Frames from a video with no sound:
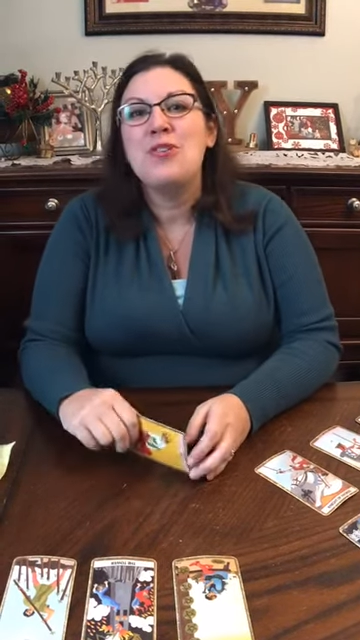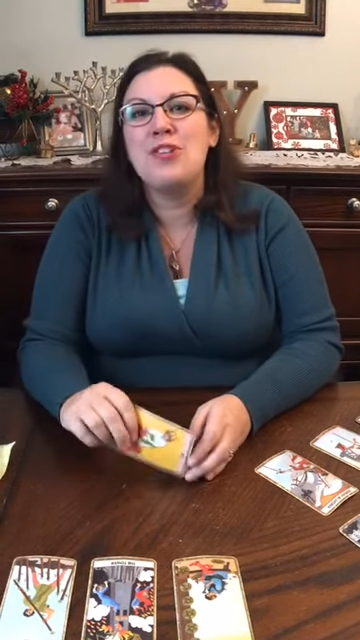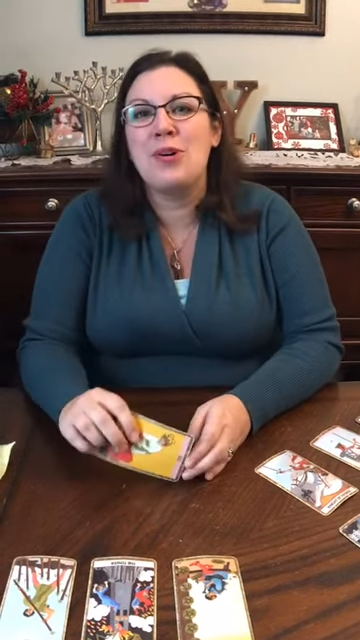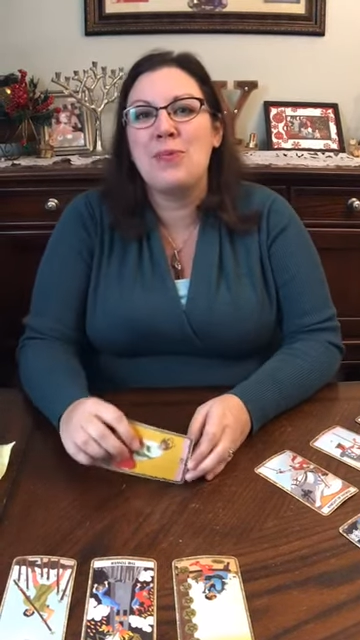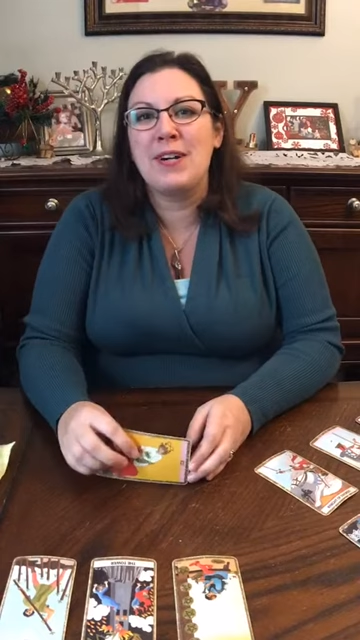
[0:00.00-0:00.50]

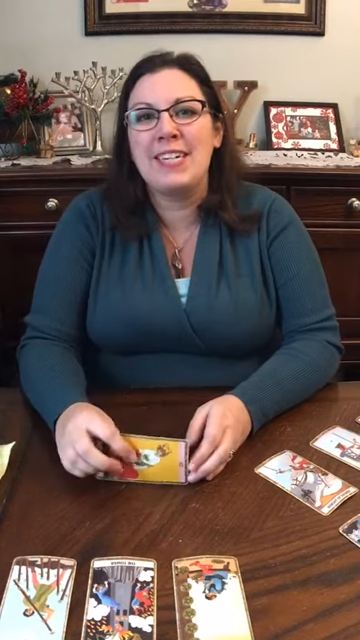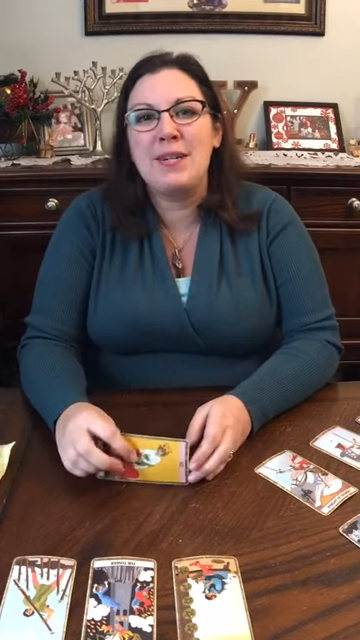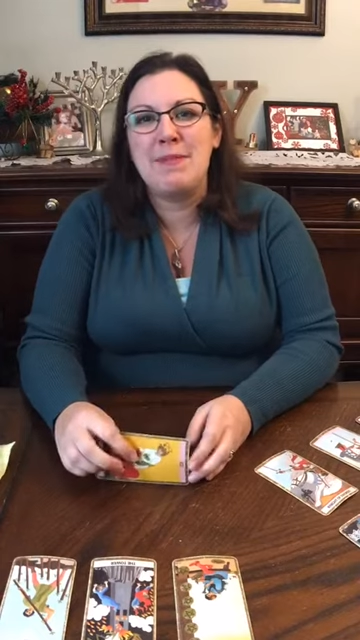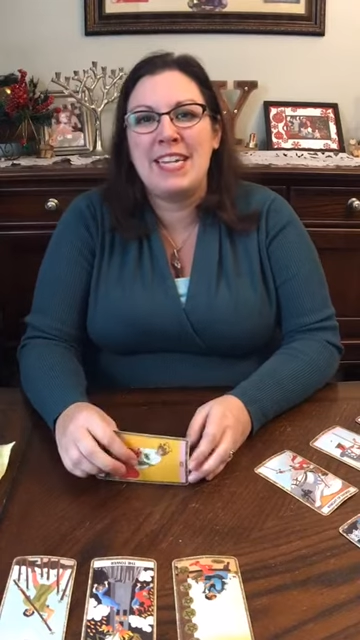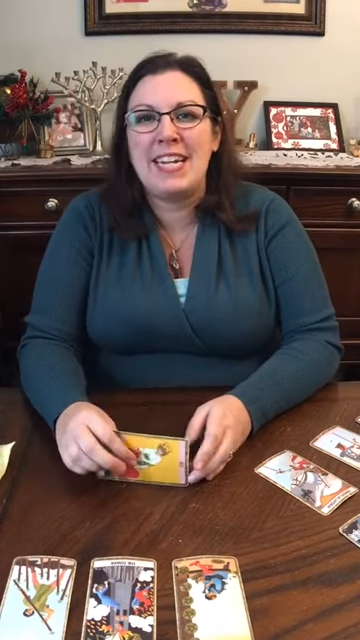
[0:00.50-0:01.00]
don't worry
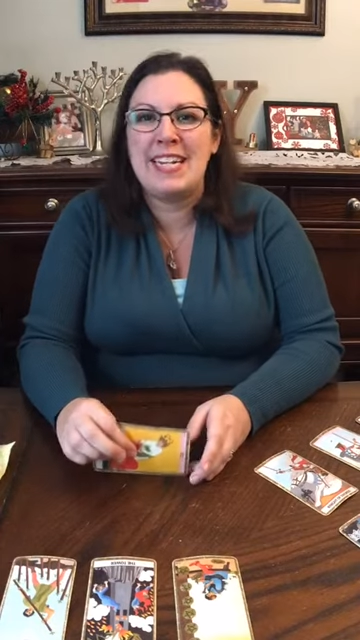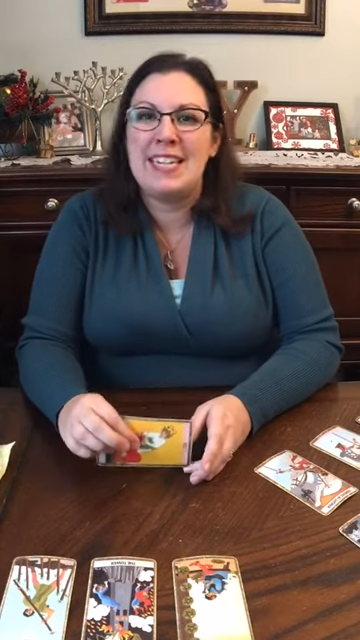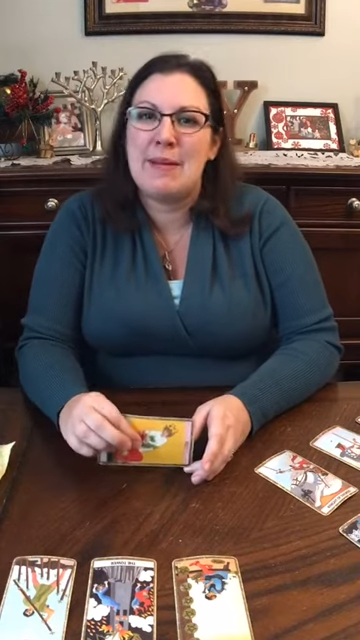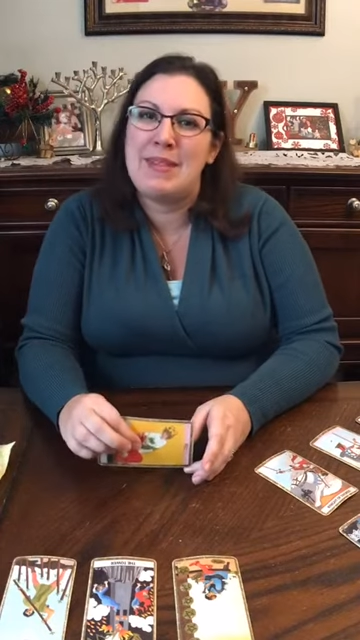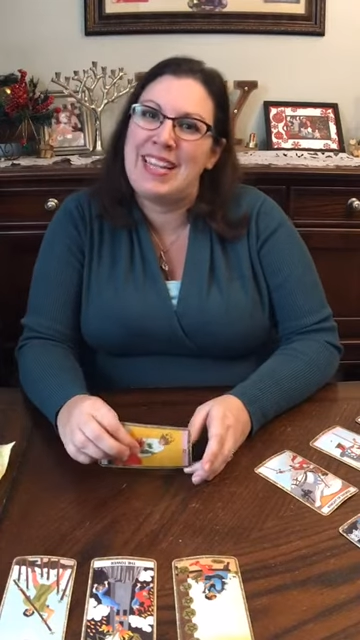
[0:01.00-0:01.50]
you'll be getting
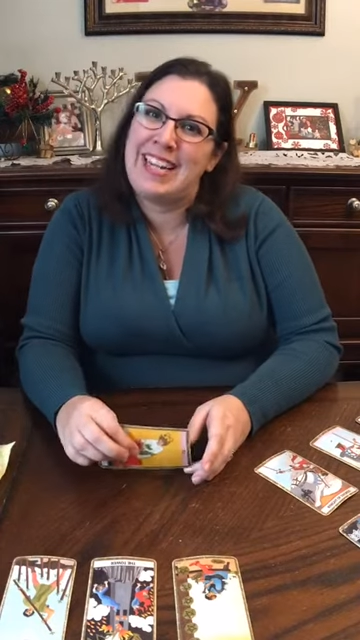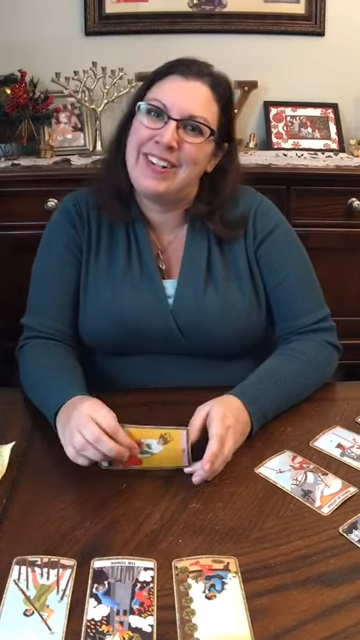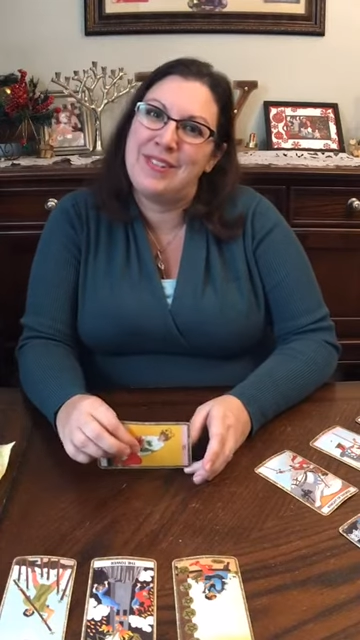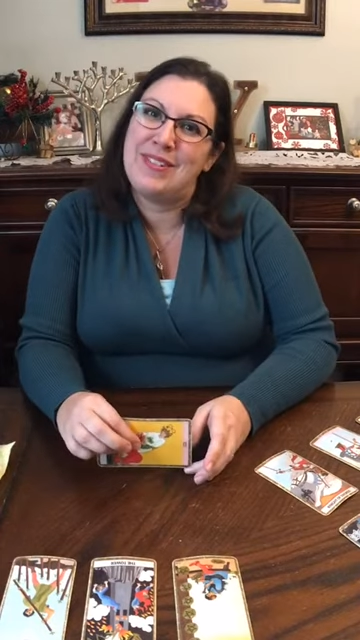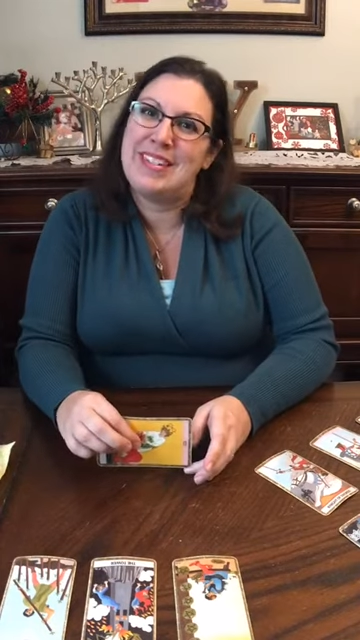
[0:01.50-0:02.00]
them
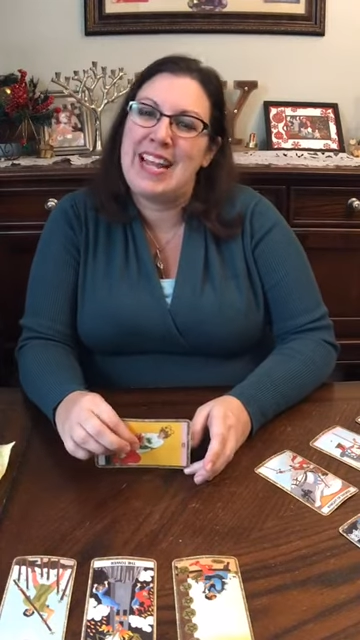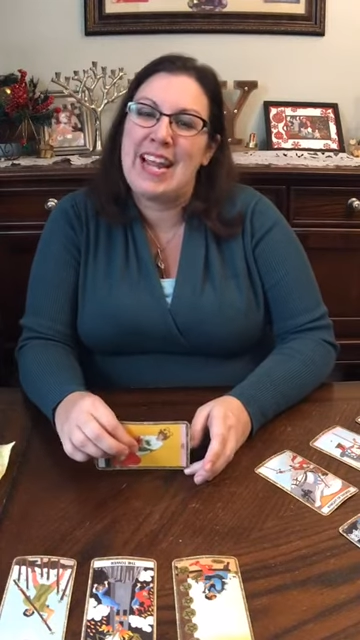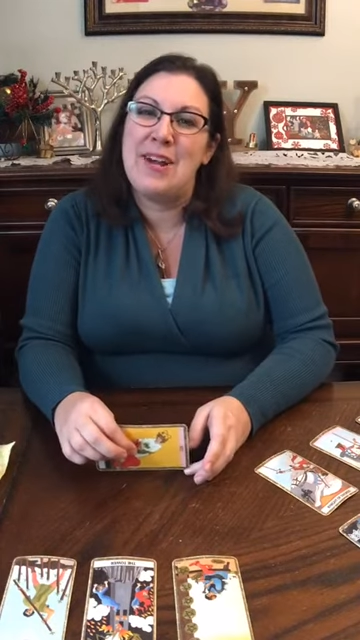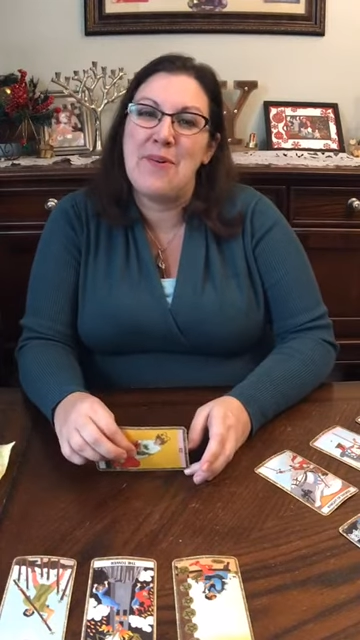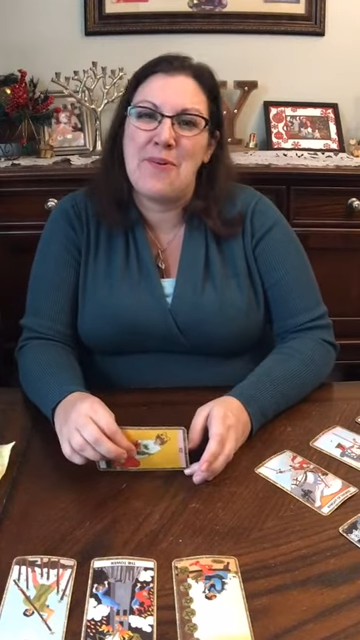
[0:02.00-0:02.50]
later
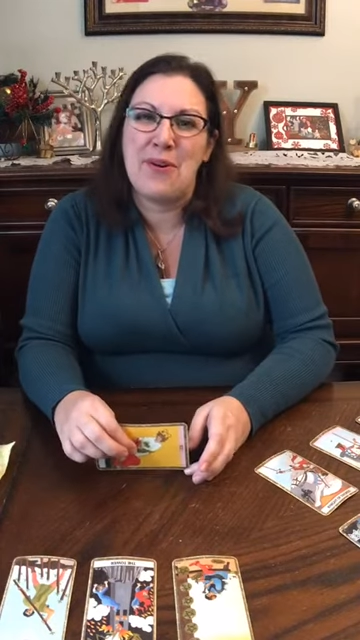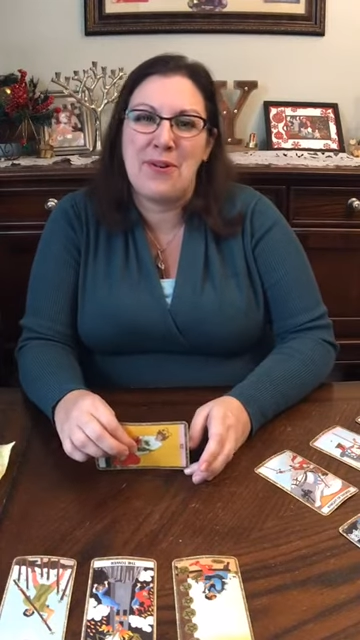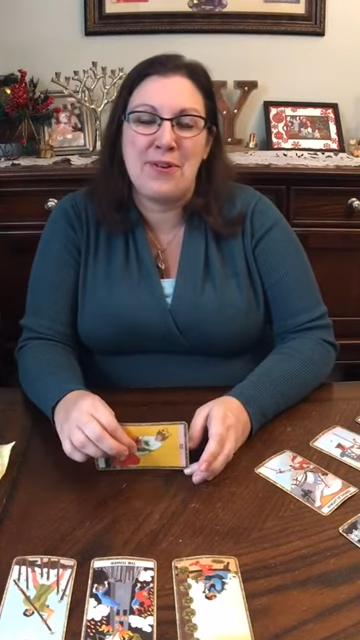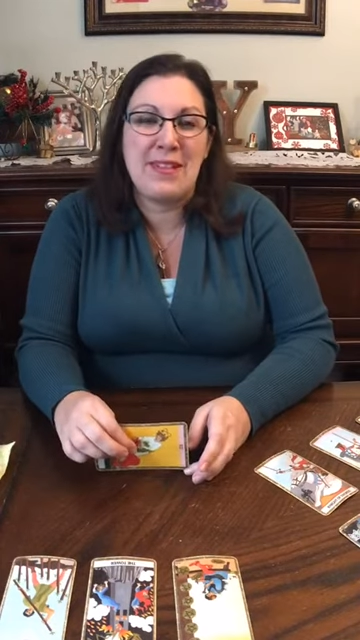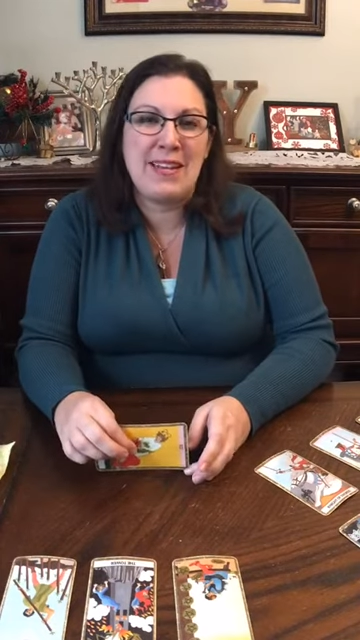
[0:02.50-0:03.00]
today or
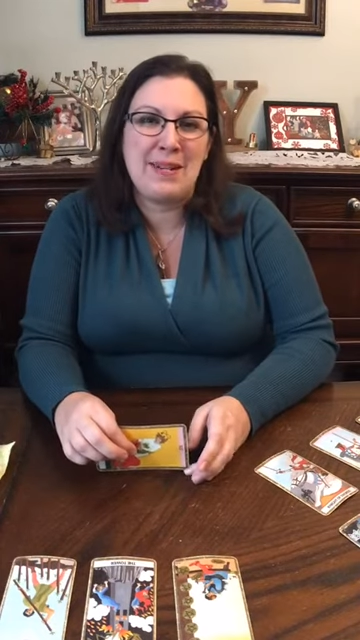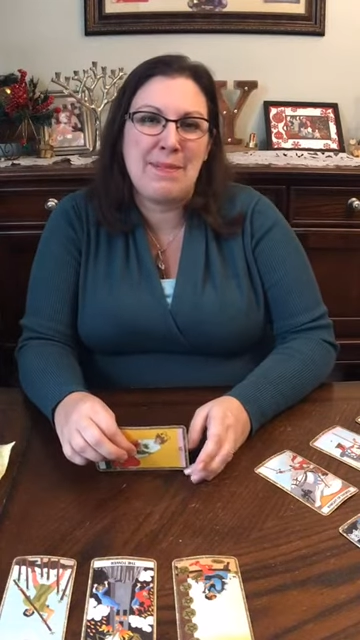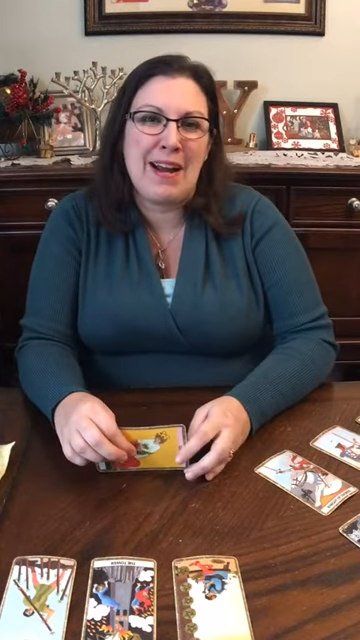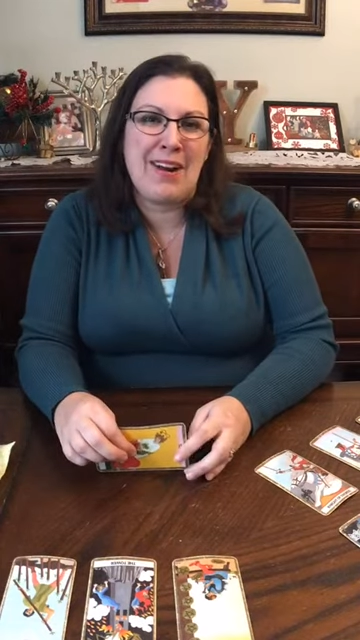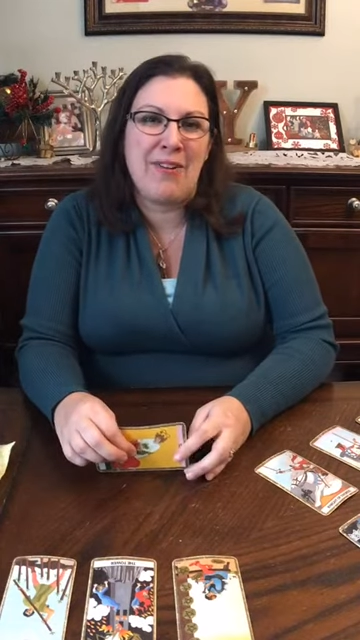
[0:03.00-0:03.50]
early
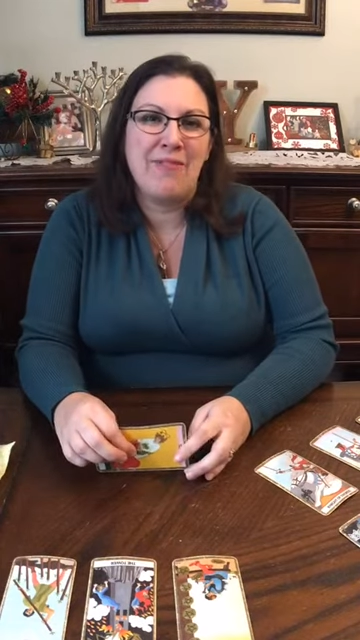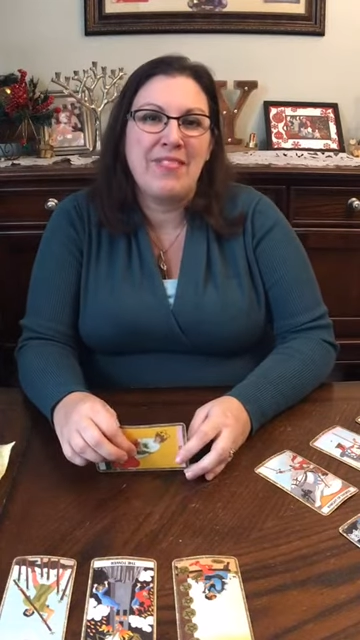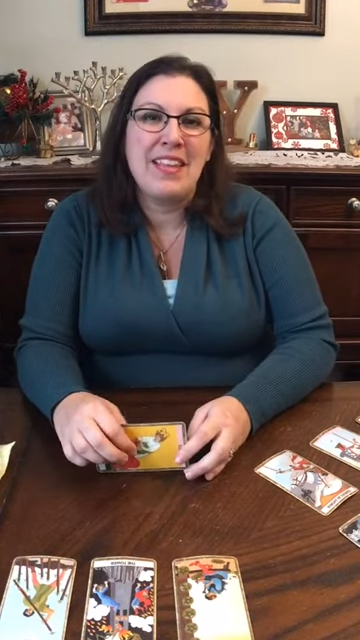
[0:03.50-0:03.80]
tomorrow